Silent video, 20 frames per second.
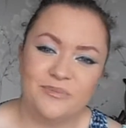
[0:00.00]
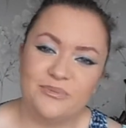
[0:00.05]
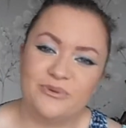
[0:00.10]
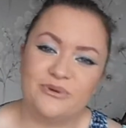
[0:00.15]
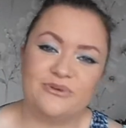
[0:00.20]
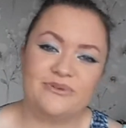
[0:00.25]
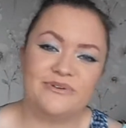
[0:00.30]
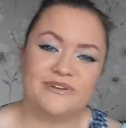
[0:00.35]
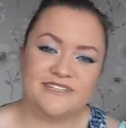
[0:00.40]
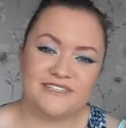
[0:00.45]

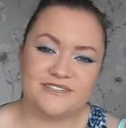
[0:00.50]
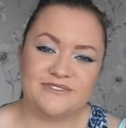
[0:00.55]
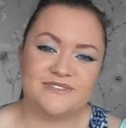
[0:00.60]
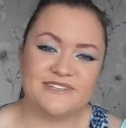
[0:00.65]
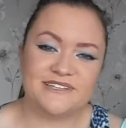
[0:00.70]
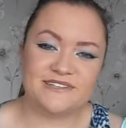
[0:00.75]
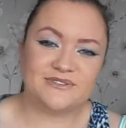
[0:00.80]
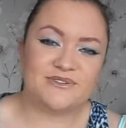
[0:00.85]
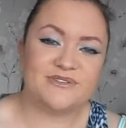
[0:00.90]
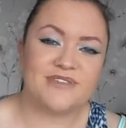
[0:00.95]
But as soon
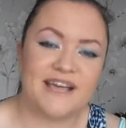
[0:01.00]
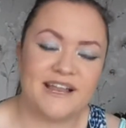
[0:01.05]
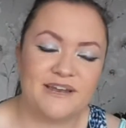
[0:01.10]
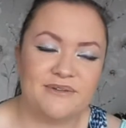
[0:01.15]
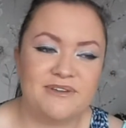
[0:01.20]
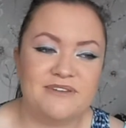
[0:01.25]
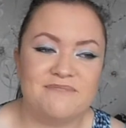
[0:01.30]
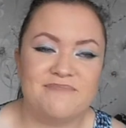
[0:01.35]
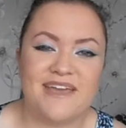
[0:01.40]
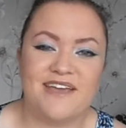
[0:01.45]
as I saw the
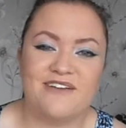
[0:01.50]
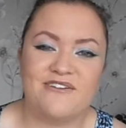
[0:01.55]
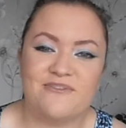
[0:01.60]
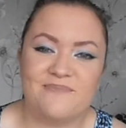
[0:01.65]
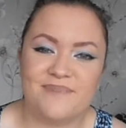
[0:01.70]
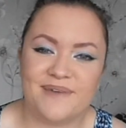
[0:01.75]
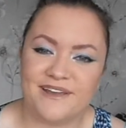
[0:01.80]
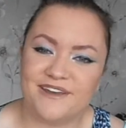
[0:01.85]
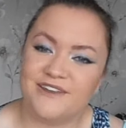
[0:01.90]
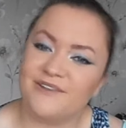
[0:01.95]
Halloween
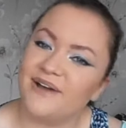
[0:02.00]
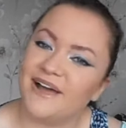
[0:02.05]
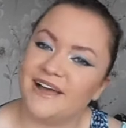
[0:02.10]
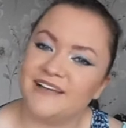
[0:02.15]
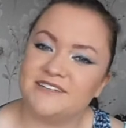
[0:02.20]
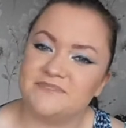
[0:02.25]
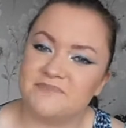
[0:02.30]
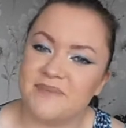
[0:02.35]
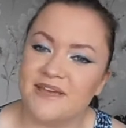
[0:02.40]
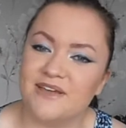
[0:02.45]
makeup, I knew I
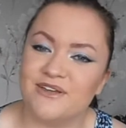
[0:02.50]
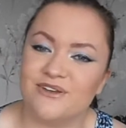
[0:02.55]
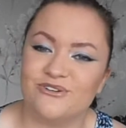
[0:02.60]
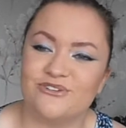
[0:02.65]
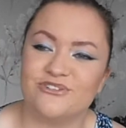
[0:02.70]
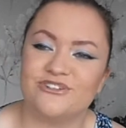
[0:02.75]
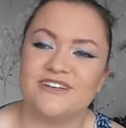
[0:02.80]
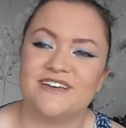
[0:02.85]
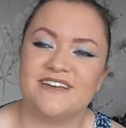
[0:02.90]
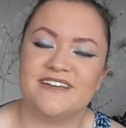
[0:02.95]
had to make an
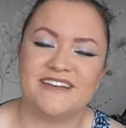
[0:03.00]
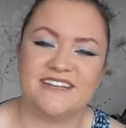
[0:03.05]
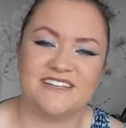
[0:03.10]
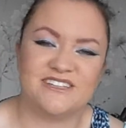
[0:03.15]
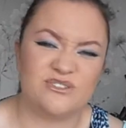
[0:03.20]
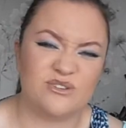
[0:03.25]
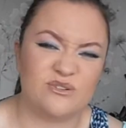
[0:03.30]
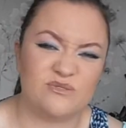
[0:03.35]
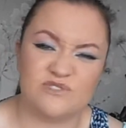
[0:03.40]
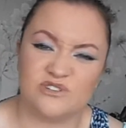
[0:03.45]
order, and
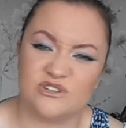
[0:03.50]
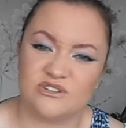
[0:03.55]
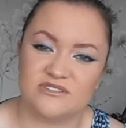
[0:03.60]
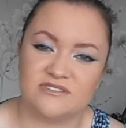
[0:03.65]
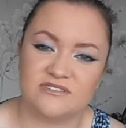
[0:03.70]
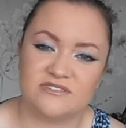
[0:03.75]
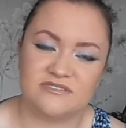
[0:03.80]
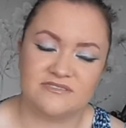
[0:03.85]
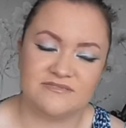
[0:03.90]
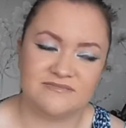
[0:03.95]
it sort of
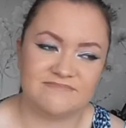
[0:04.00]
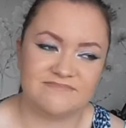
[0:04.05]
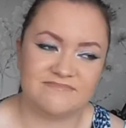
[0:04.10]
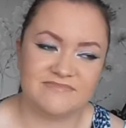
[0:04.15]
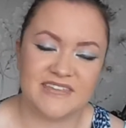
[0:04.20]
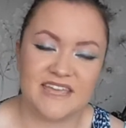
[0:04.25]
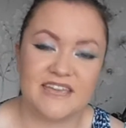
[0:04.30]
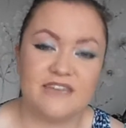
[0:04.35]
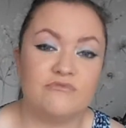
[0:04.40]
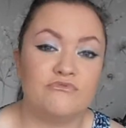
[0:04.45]
just,
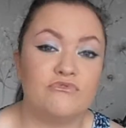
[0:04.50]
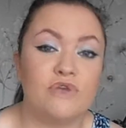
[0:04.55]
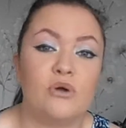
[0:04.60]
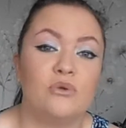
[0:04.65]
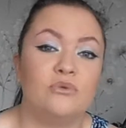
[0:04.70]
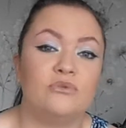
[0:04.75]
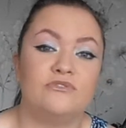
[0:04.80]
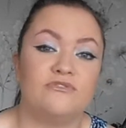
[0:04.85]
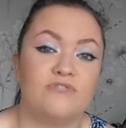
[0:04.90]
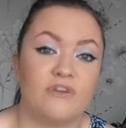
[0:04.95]
it
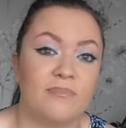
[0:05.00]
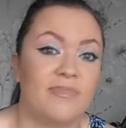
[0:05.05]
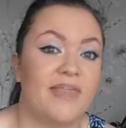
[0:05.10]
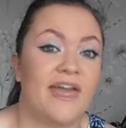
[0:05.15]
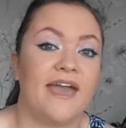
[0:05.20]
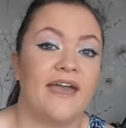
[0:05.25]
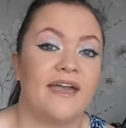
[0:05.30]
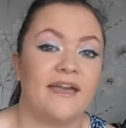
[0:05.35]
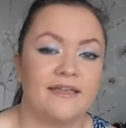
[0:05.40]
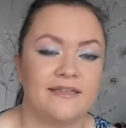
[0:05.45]
rolled from
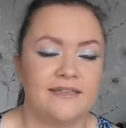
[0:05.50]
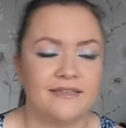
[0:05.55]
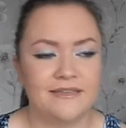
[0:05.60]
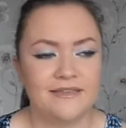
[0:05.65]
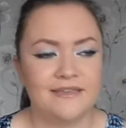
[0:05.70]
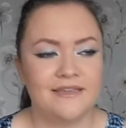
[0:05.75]
there.